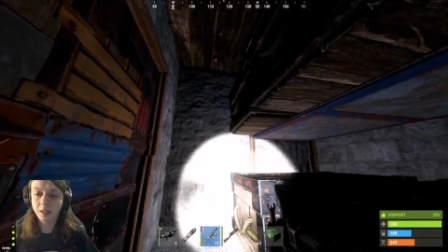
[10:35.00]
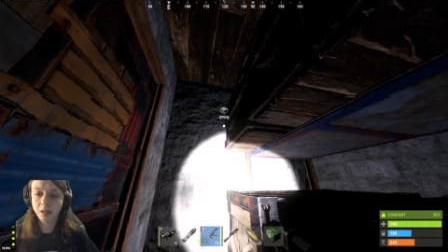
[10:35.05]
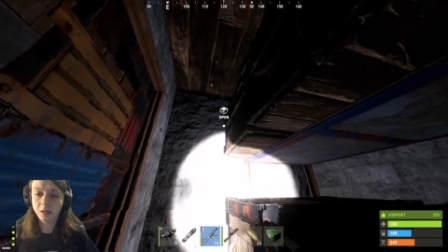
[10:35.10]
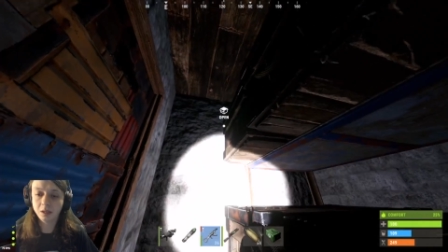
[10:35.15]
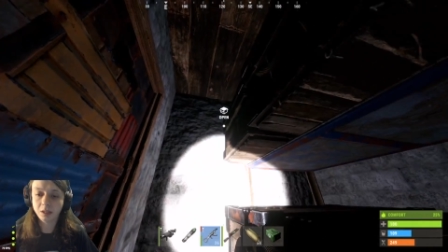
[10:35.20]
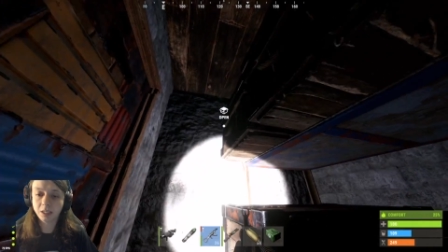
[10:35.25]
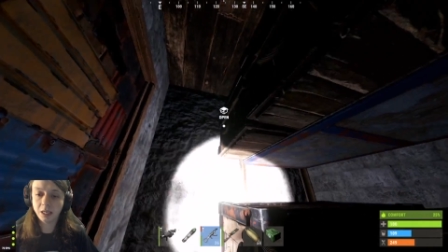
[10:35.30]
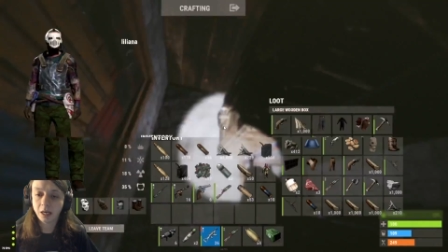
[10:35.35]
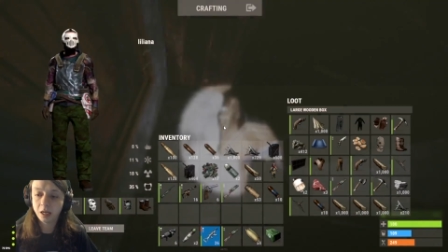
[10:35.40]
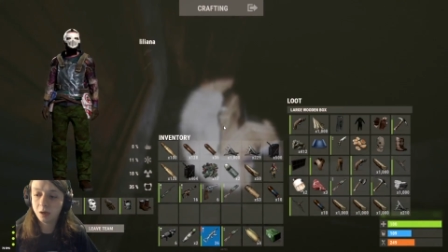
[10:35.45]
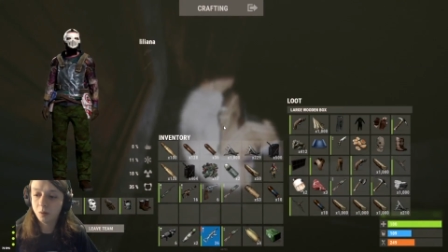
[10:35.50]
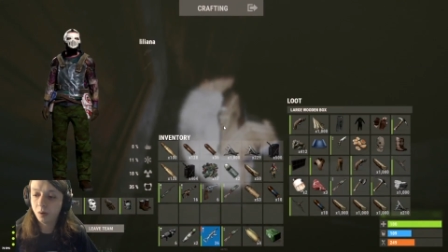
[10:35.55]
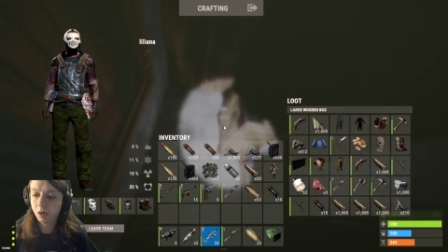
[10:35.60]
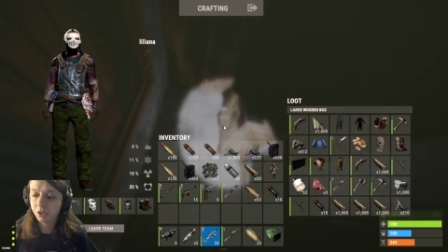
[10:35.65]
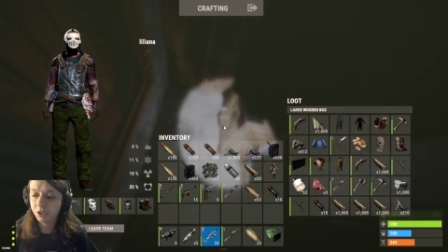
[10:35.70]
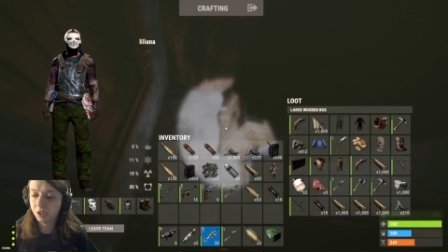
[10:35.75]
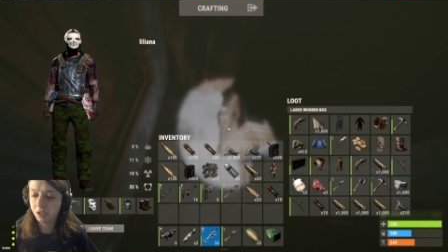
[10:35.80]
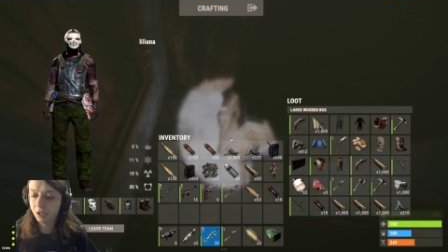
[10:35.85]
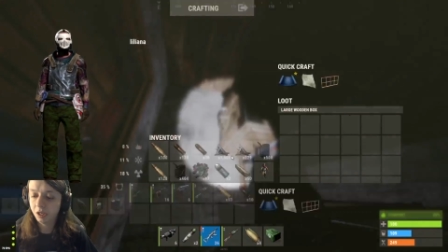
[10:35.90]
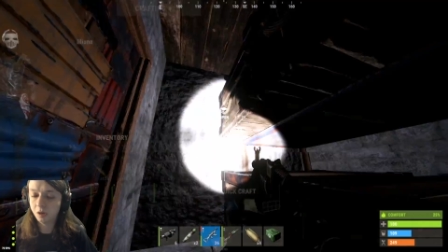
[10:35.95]
get little Tyler up?
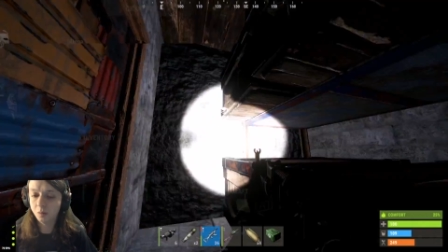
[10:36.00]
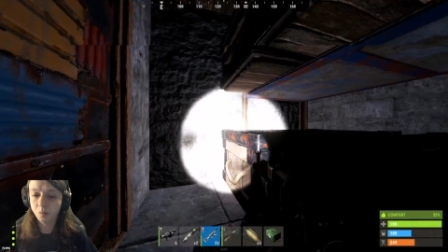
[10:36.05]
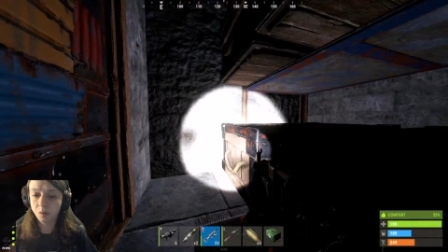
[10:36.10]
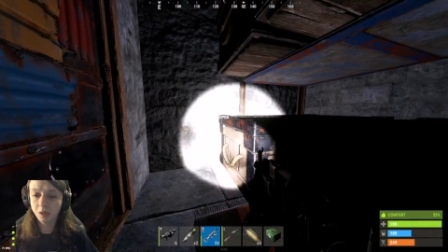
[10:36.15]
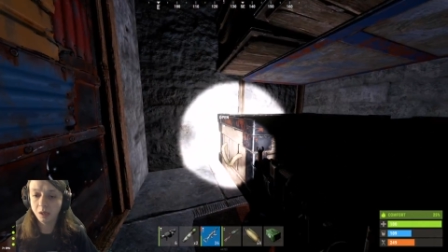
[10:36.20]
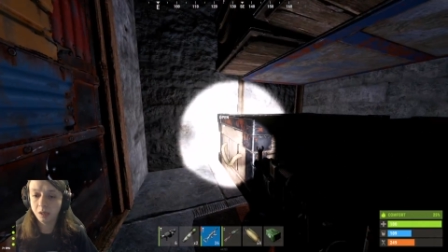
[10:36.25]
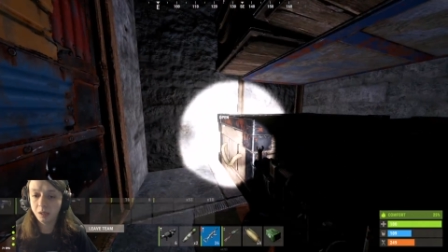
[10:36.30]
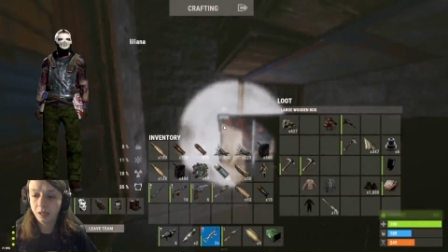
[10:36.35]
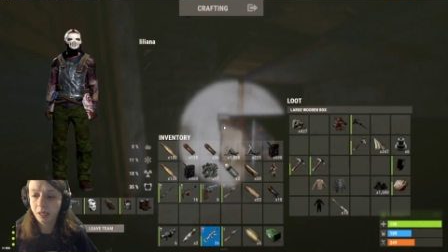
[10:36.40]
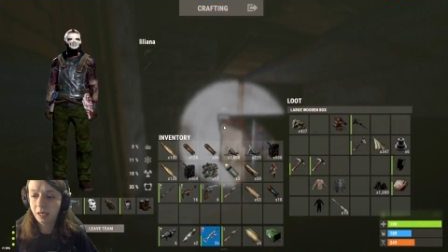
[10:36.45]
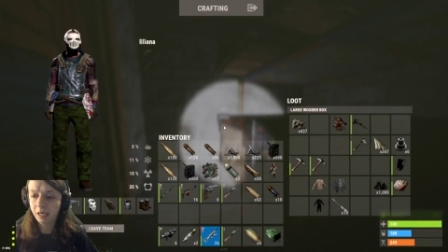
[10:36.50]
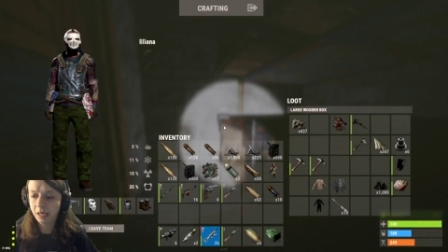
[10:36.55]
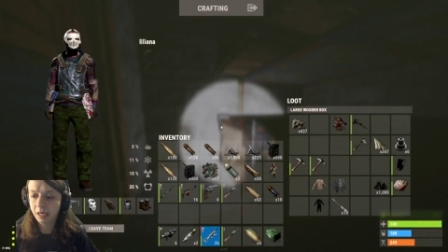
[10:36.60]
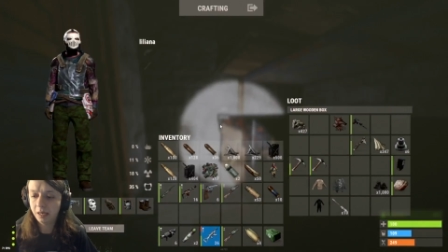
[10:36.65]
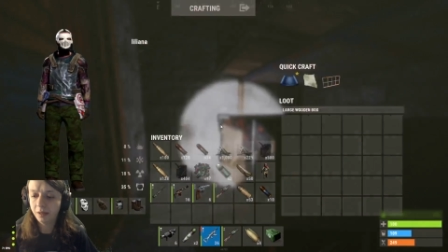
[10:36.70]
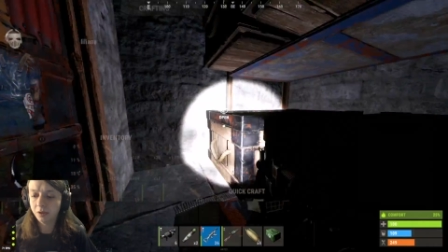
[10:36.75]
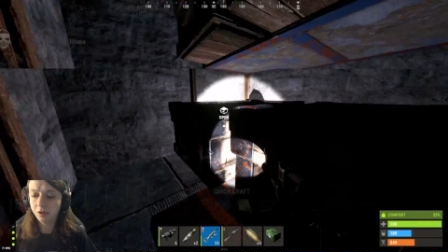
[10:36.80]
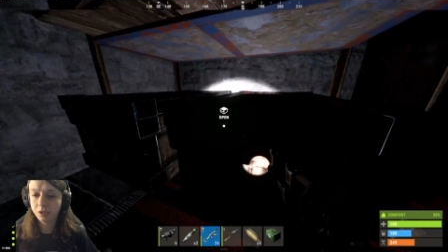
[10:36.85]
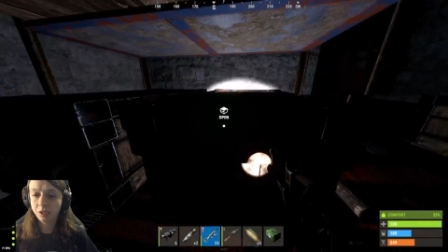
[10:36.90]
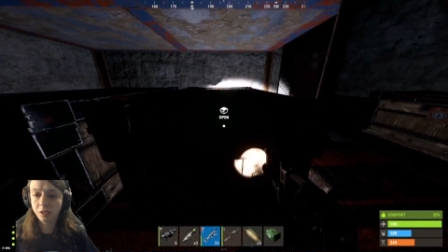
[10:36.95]
watching the opening. Yeah,
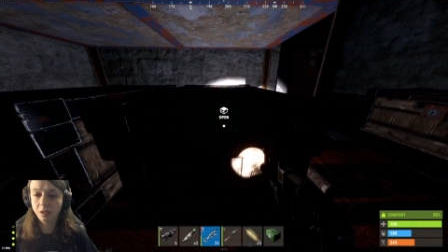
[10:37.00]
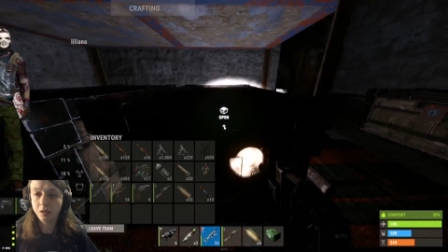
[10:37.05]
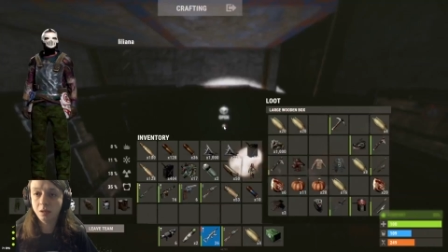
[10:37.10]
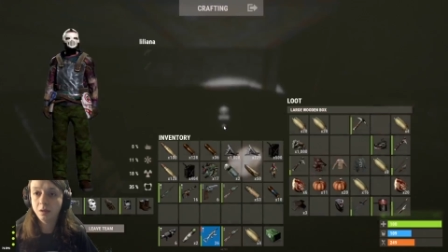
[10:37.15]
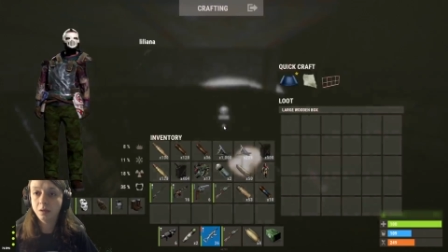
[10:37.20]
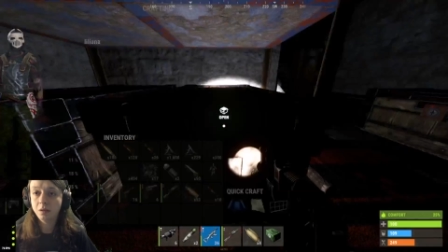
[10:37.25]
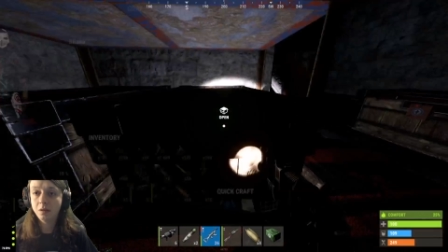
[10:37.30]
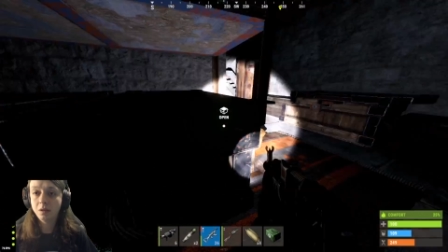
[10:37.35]
yeah, there's a...